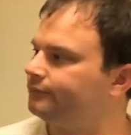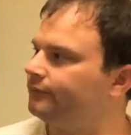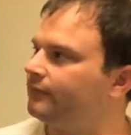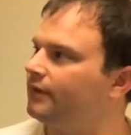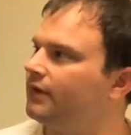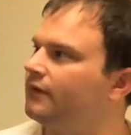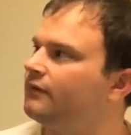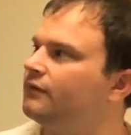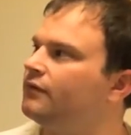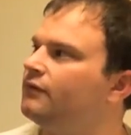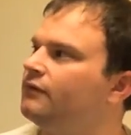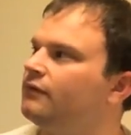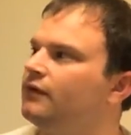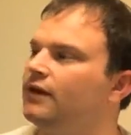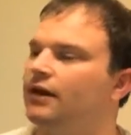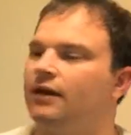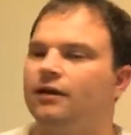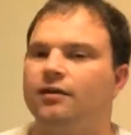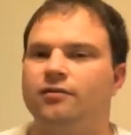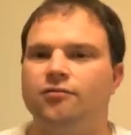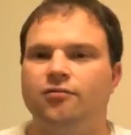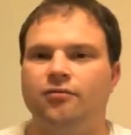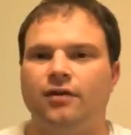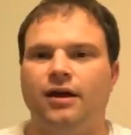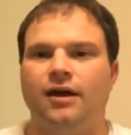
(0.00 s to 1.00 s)
if you
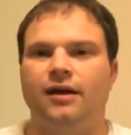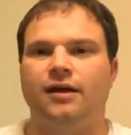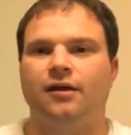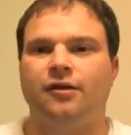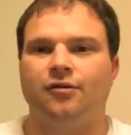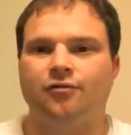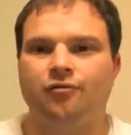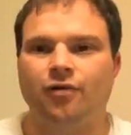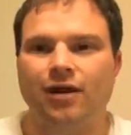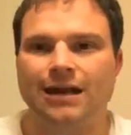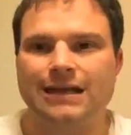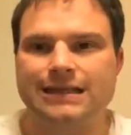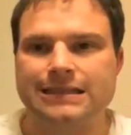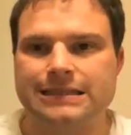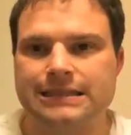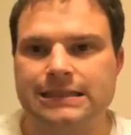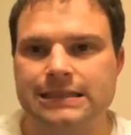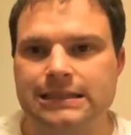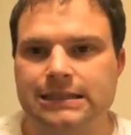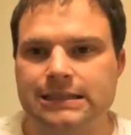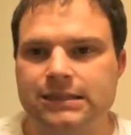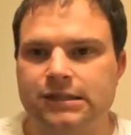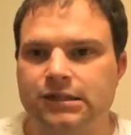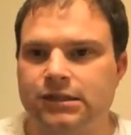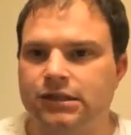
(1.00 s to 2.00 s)
flick through that in a crate,
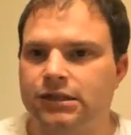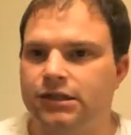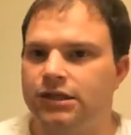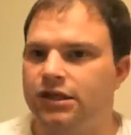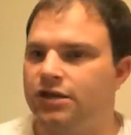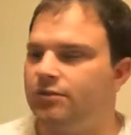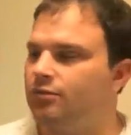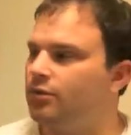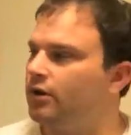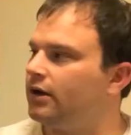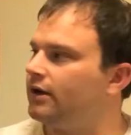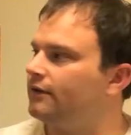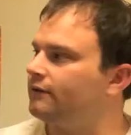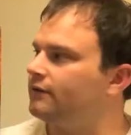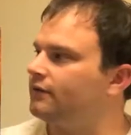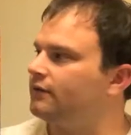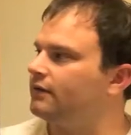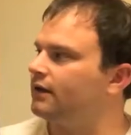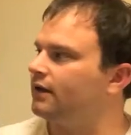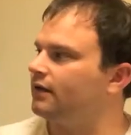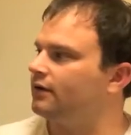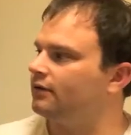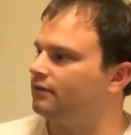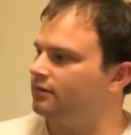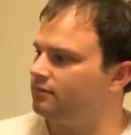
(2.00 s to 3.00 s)
you might have to
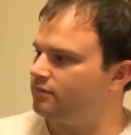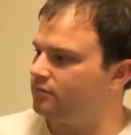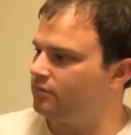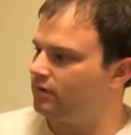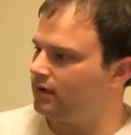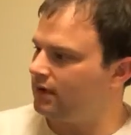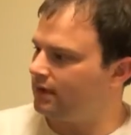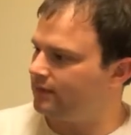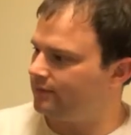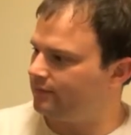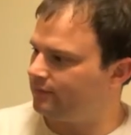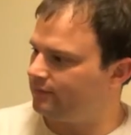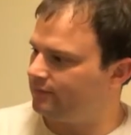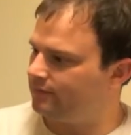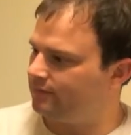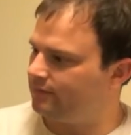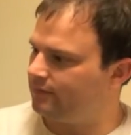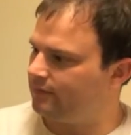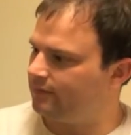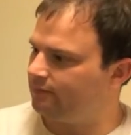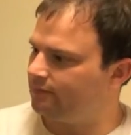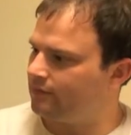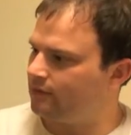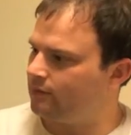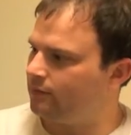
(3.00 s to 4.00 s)
take a double glance to
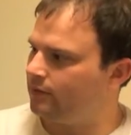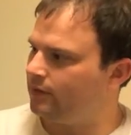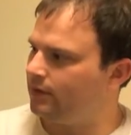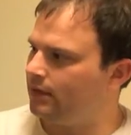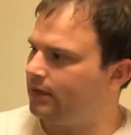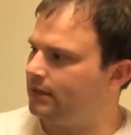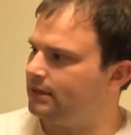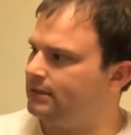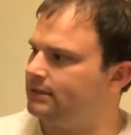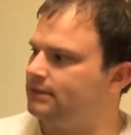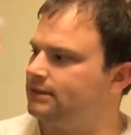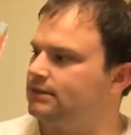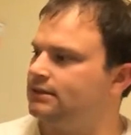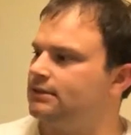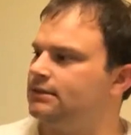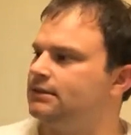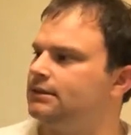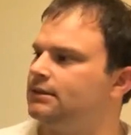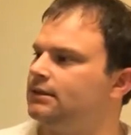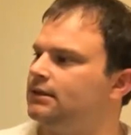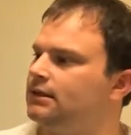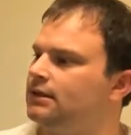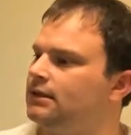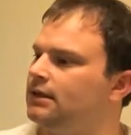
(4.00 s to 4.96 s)
figure out what it is.